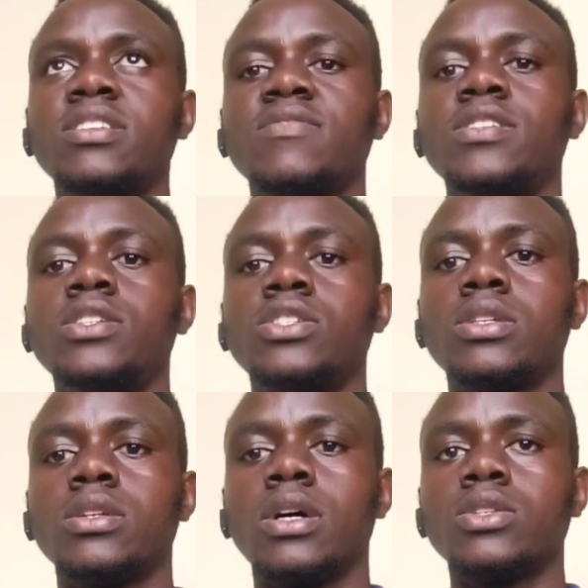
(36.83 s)

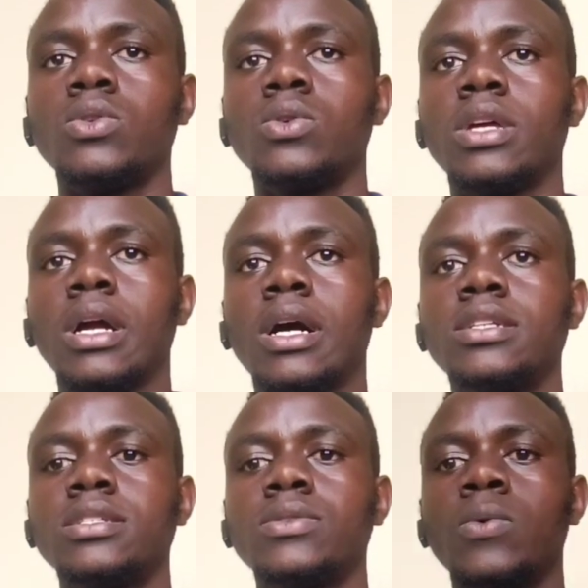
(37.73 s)
finished at looking
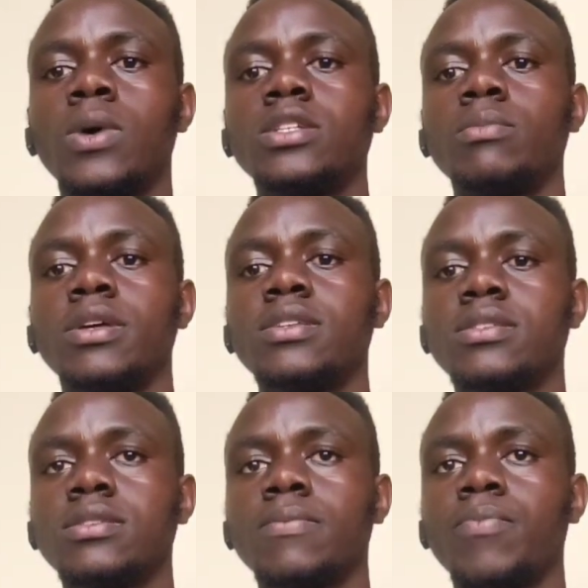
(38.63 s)
at what
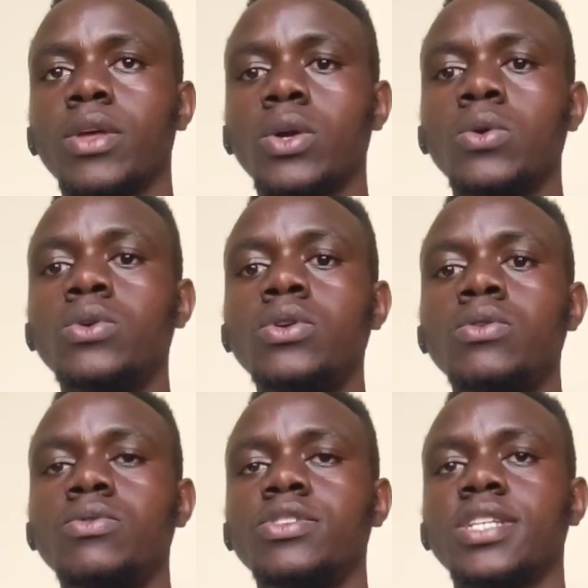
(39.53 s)
makes a good
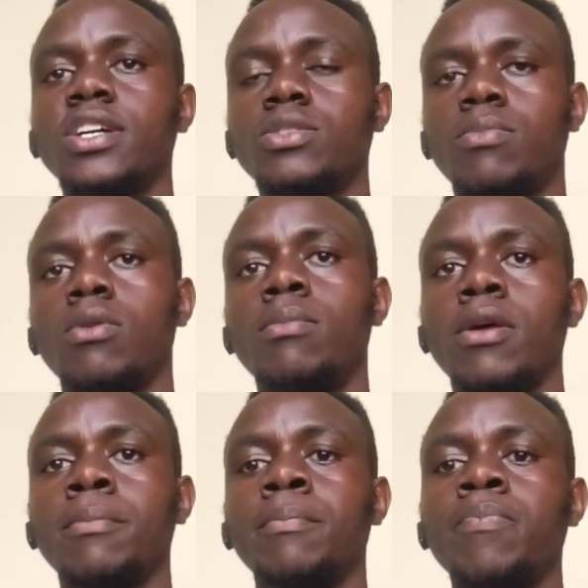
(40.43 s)
research
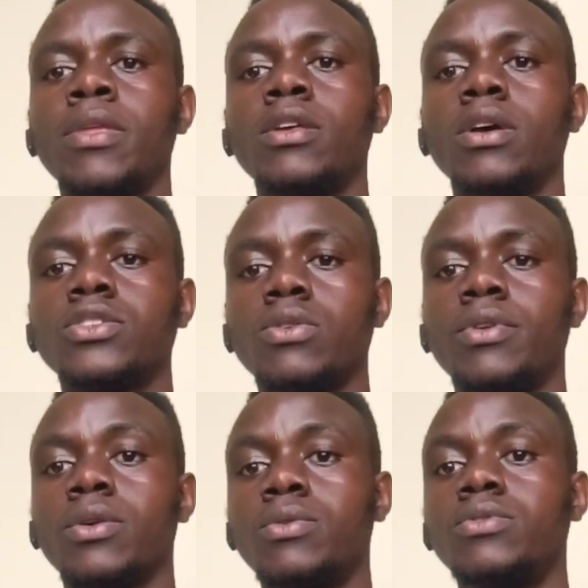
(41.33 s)
problem,
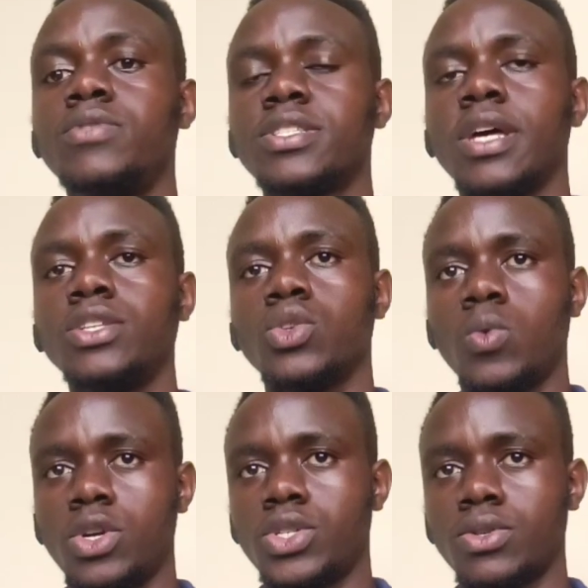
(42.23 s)
a good research
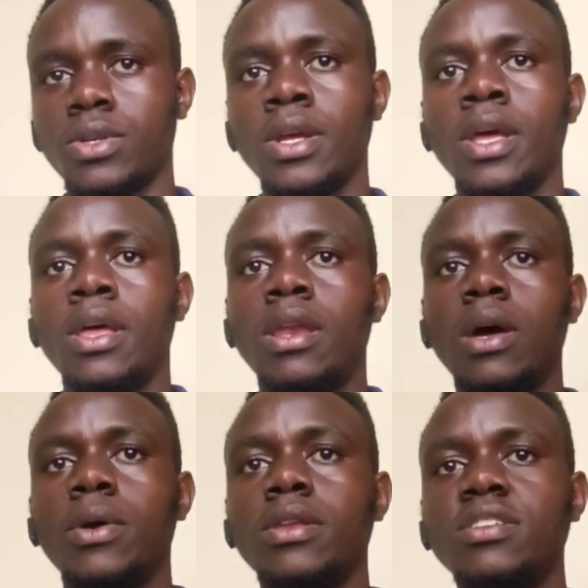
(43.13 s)
question.
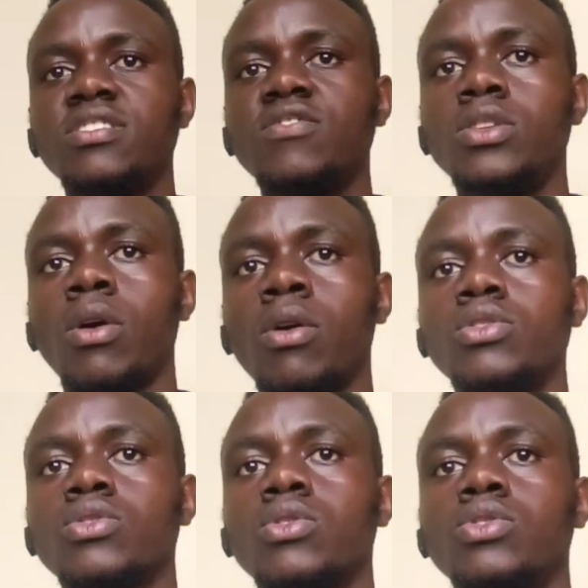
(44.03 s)
Now in this video we're going
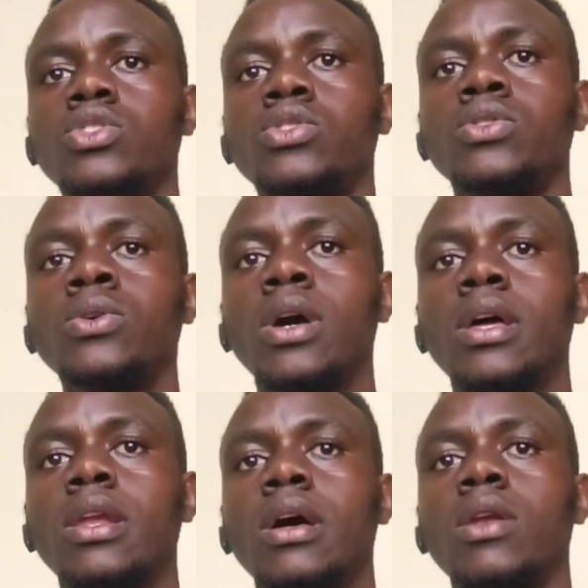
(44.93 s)
to continue
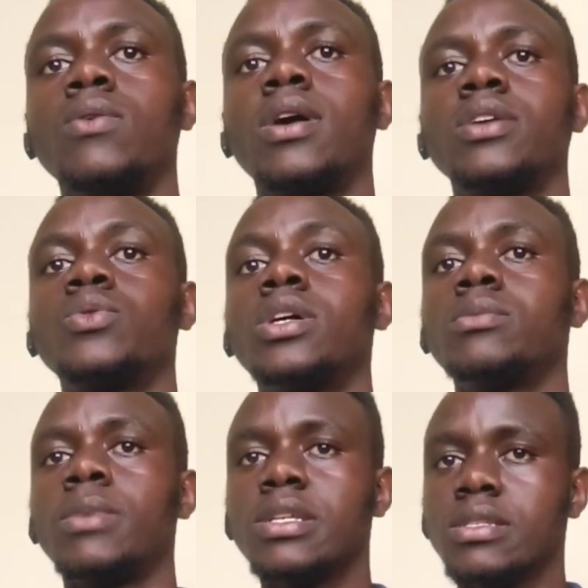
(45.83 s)
and look at what
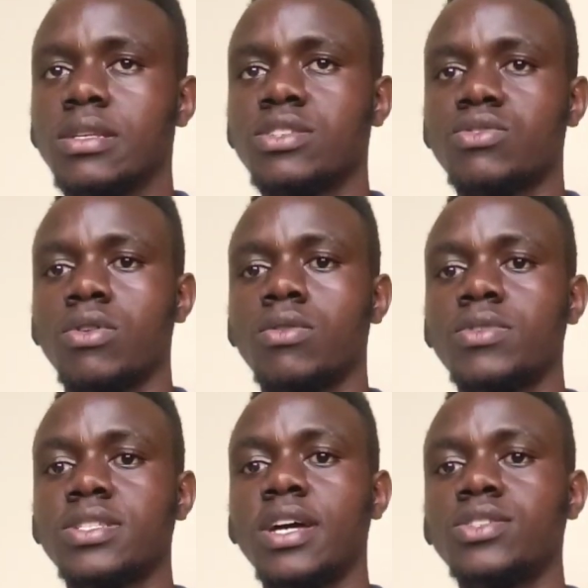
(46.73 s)
makes a strong
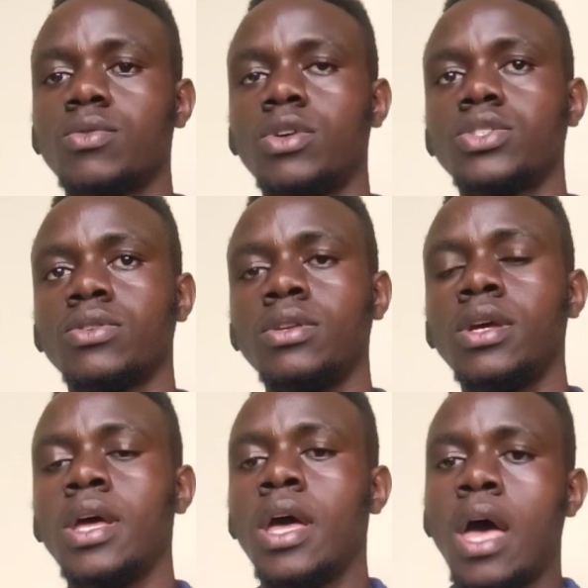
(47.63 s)
research question,
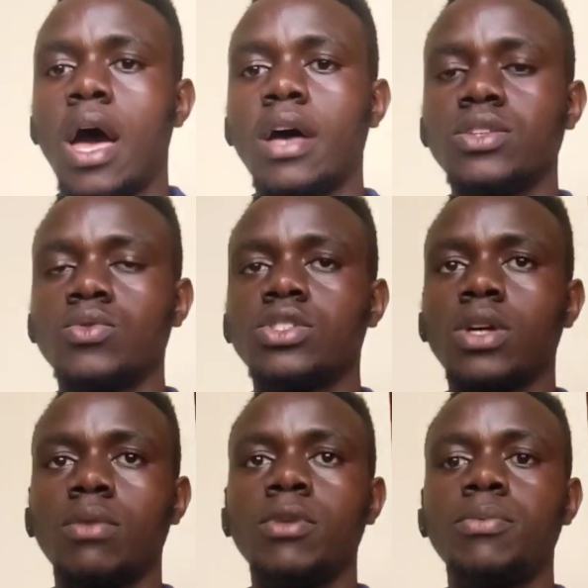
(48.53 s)
as we
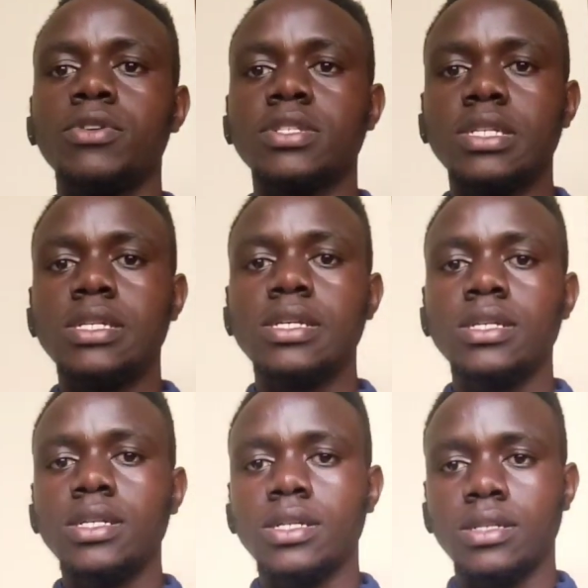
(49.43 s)
shall be
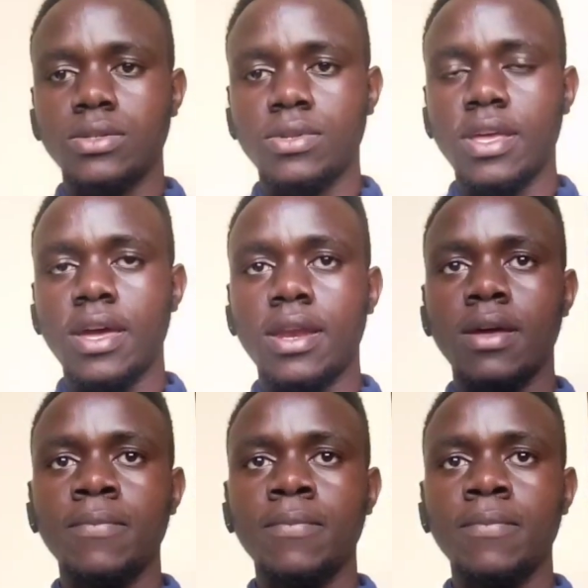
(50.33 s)
proceeding to the end.